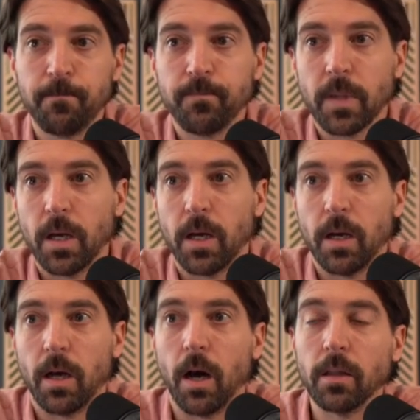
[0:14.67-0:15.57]

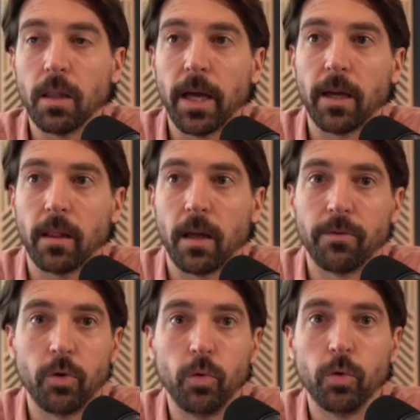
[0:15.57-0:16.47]
Unlike a lot of
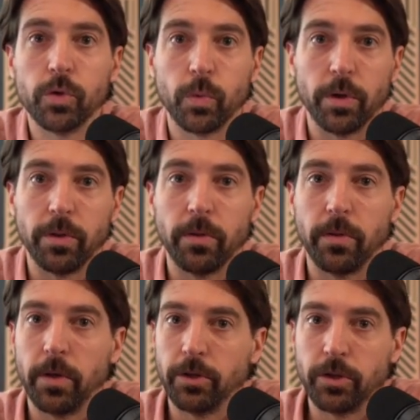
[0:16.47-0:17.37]
gurus where
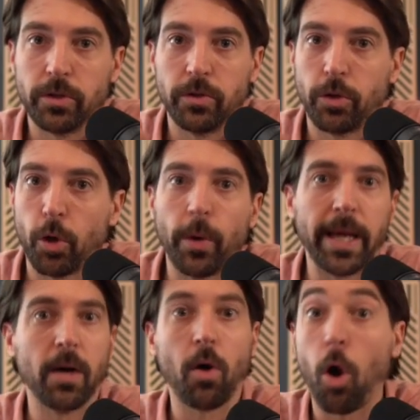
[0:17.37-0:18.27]
they're just throwing
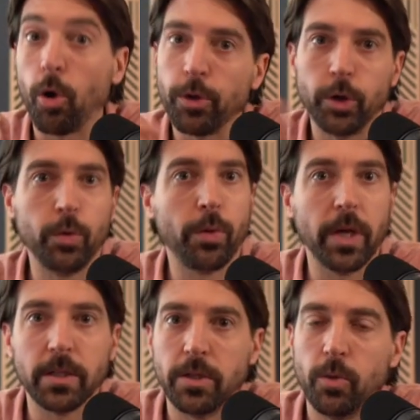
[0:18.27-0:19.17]
out all the new
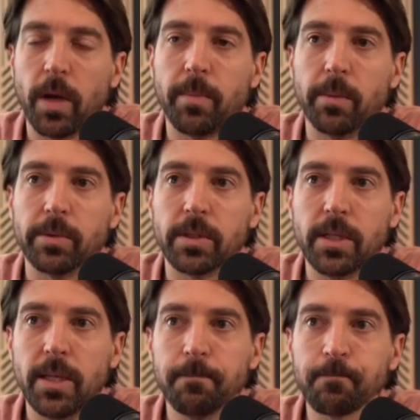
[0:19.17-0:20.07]
things that you might be able to
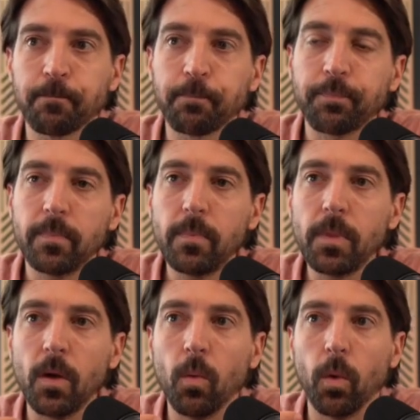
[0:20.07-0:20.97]
see,
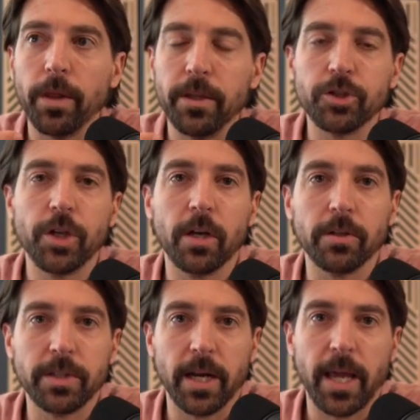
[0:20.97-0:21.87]
what this channel
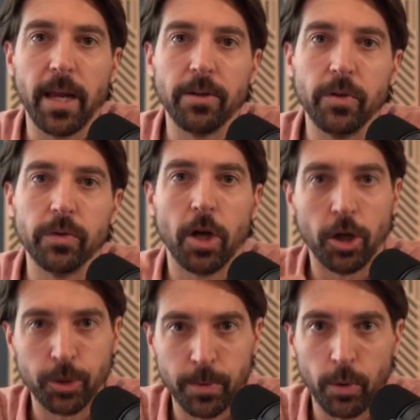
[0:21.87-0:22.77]
is dedicated to is
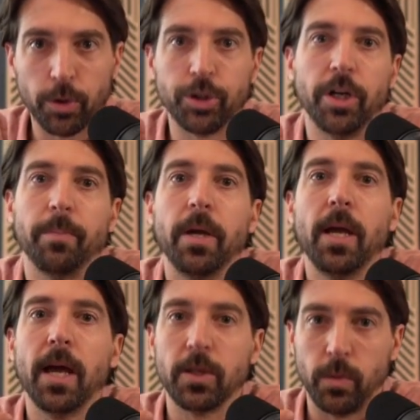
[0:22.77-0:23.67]
entrepreneurship
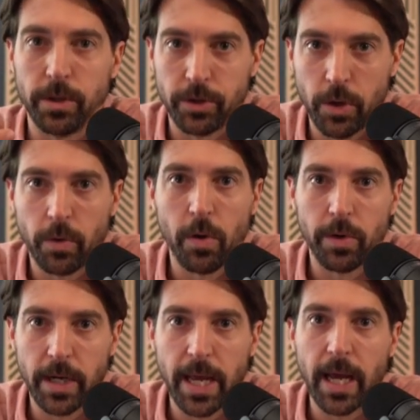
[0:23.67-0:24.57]
as well as no-code
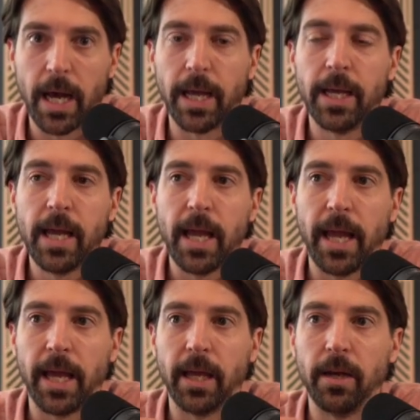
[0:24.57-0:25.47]
and AI,
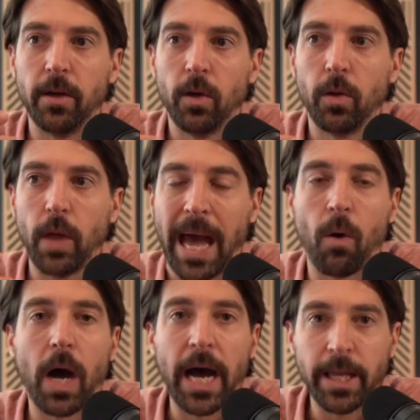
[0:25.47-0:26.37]
and
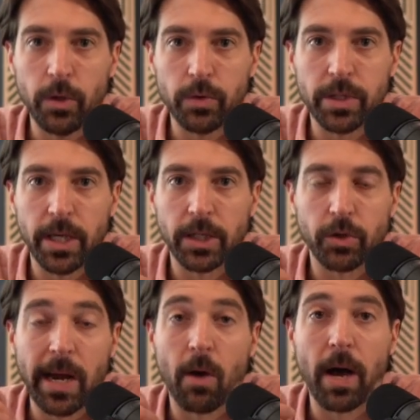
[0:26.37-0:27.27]
how I use things or
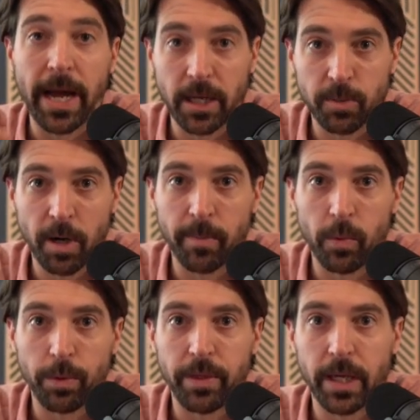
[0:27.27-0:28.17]
how I experiment
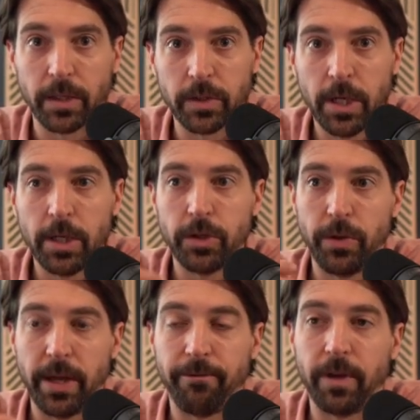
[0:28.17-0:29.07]
with things to
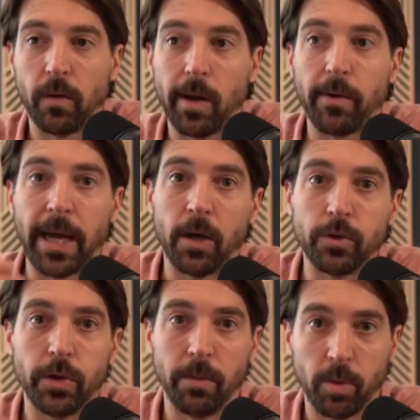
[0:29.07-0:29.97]
then figure out how
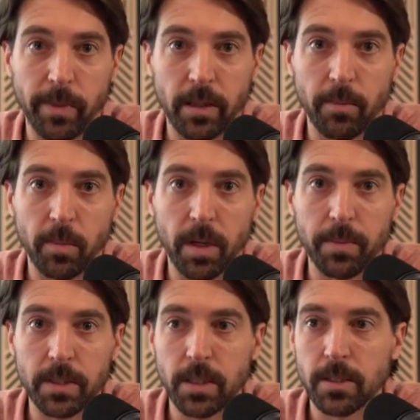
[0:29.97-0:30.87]
to implement them in my
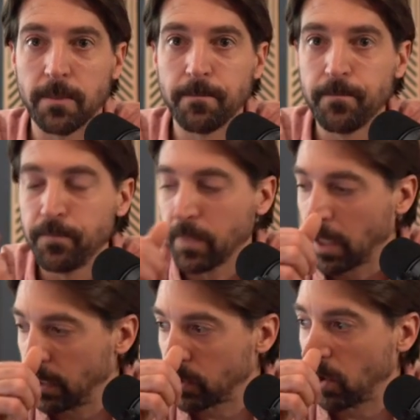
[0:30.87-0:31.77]
business.
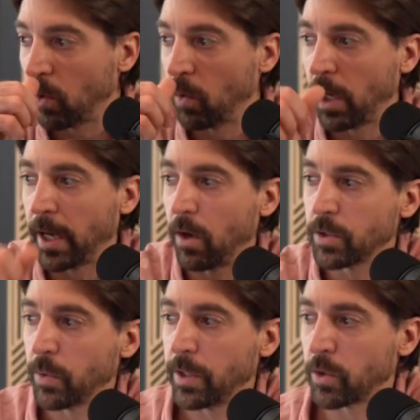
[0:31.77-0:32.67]
And so I
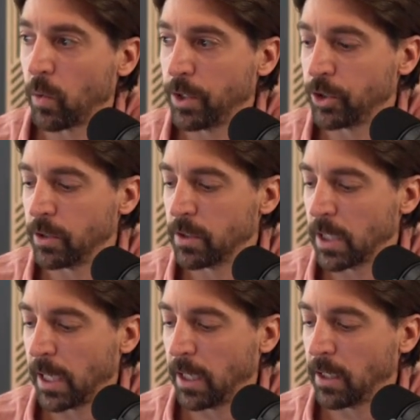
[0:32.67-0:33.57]
also answer questions,
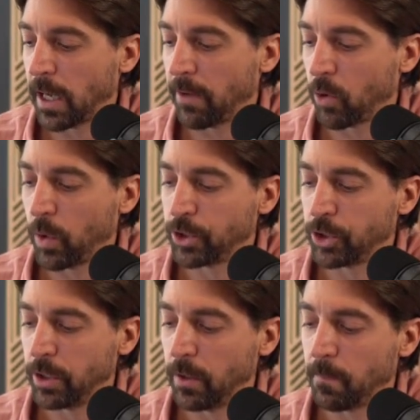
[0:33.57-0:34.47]
and I have a
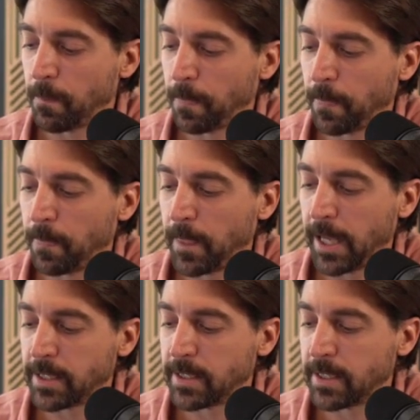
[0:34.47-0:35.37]
question
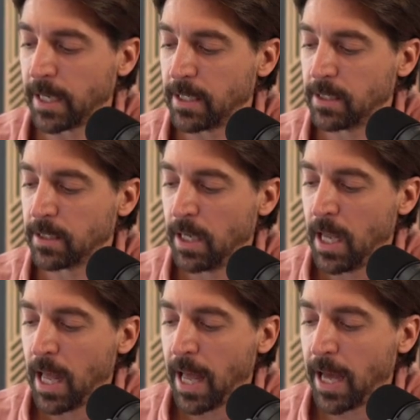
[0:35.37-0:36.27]
that says
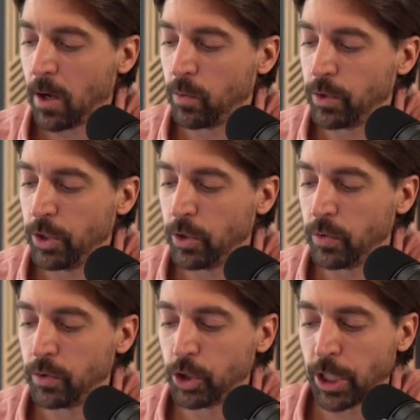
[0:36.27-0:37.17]
how to
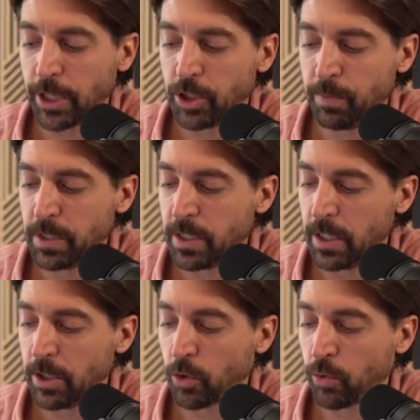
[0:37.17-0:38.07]
use ChatGPT
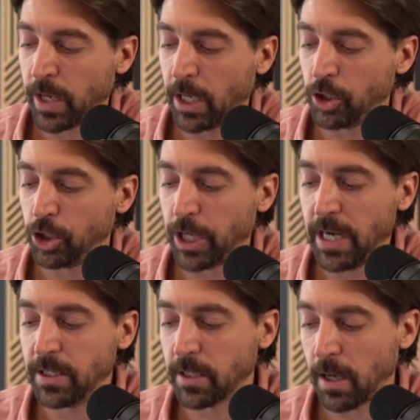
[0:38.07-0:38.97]
to create
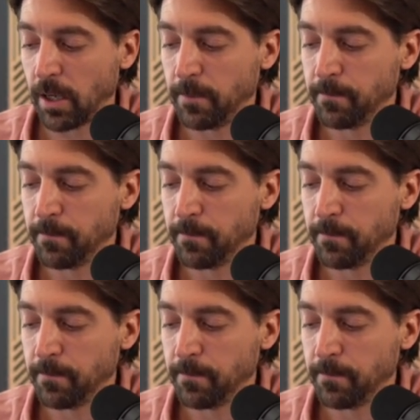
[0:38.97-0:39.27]
JSON